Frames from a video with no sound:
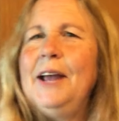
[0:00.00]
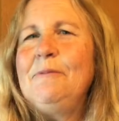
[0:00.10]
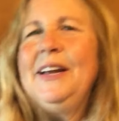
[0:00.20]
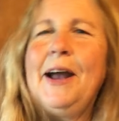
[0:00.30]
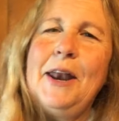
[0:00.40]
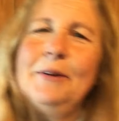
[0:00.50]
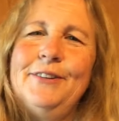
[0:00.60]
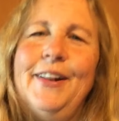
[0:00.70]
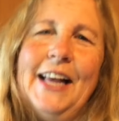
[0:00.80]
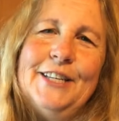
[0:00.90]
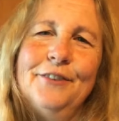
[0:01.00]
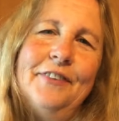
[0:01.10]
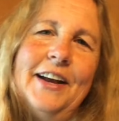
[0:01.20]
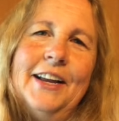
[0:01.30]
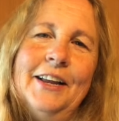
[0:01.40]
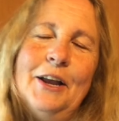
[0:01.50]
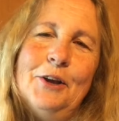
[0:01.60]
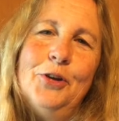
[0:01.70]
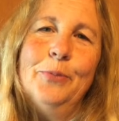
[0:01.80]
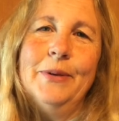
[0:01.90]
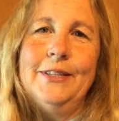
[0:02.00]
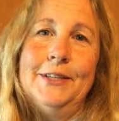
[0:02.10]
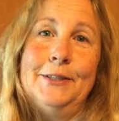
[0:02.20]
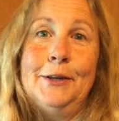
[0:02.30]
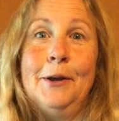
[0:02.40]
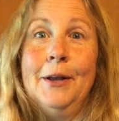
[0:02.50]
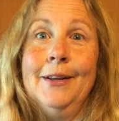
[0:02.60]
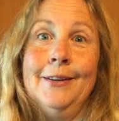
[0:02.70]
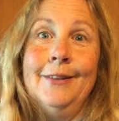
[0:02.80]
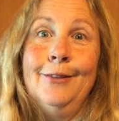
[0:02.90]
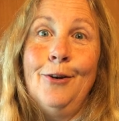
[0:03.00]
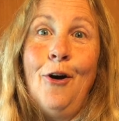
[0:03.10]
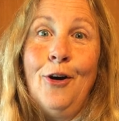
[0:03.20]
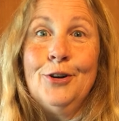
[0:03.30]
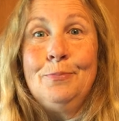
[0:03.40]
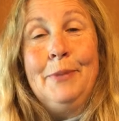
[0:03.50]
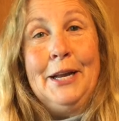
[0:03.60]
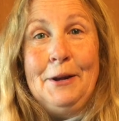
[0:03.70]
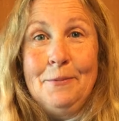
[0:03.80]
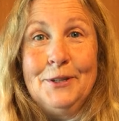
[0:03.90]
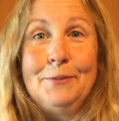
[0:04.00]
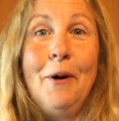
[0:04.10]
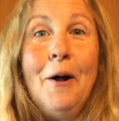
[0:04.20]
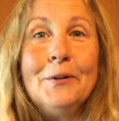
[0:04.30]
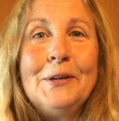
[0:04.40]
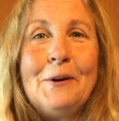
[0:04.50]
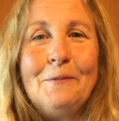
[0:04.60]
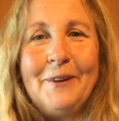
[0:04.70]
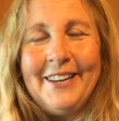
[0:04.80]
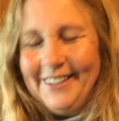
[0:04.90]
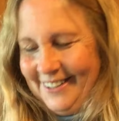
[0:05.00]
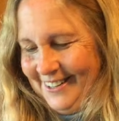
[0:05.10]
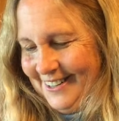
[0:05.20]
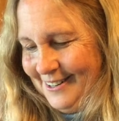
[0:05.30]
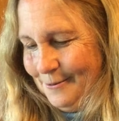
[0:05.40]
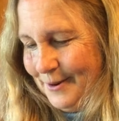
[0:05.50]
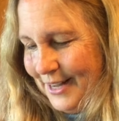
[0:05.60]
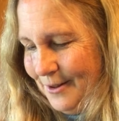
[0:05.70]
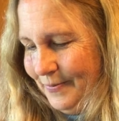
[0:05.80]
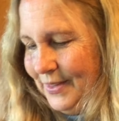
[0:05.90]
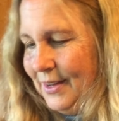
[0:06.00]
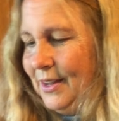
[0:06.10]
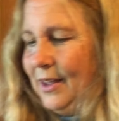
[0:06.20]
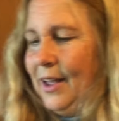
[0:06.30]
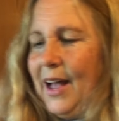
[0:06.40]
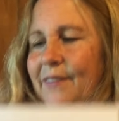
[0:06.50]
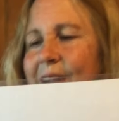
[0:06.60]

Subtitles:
and we kind of classify humans as large, medium, or small, don't we? Well, I